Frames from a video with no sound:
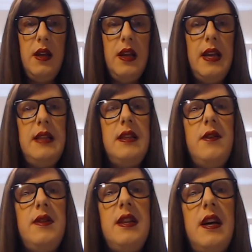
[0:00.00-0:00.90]
And so
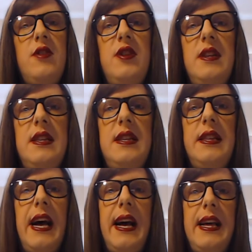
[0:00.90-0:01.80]
it's not just
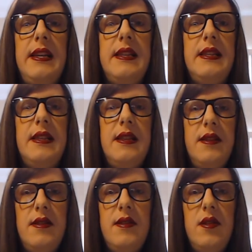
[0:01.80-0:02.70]
that
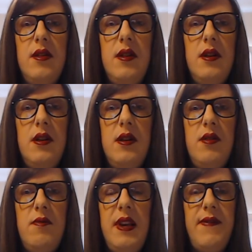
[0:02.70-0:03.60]

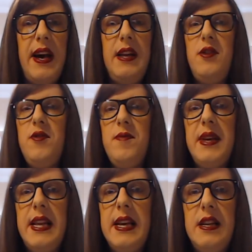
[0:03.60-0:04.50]
we've had new
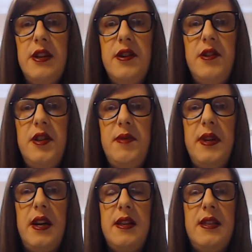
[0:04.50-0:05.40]
media introduced, but
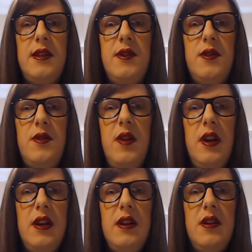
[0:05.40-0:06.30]
also
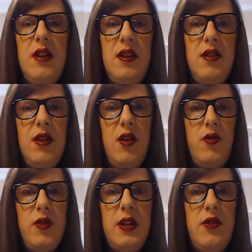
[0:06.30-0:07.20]

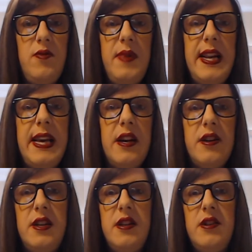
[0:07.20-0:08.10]
old and new media are
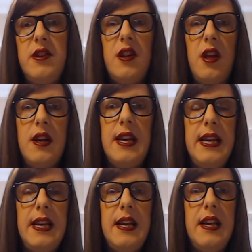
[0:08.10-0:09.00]

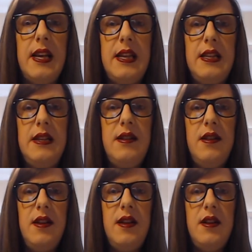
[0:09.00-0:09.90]
interlocking in
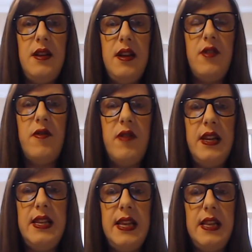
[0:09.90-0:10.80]

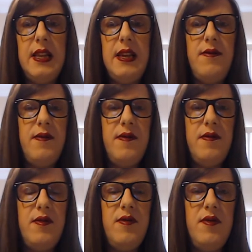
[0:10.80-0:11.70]
increasingly
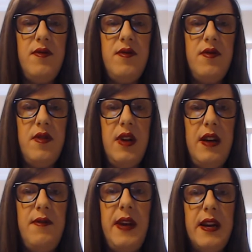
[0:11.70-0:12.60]

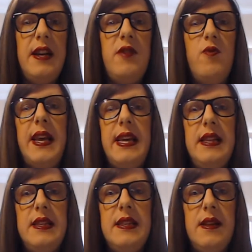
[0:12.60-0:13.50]
varied
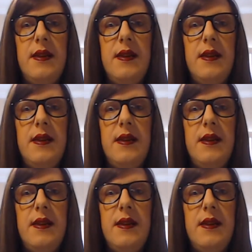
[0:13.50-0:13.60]
ways.